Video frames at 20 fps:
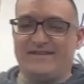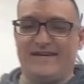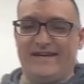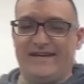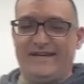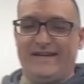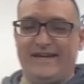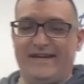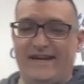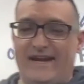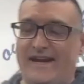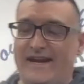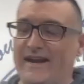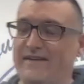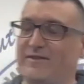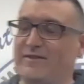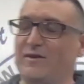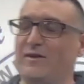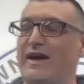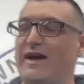and I didn't
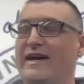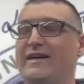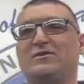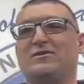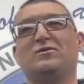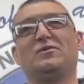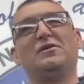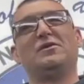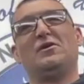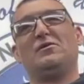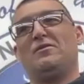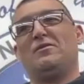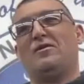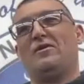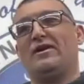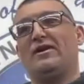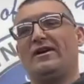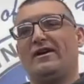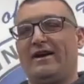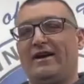have to go to high school no
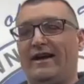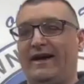more.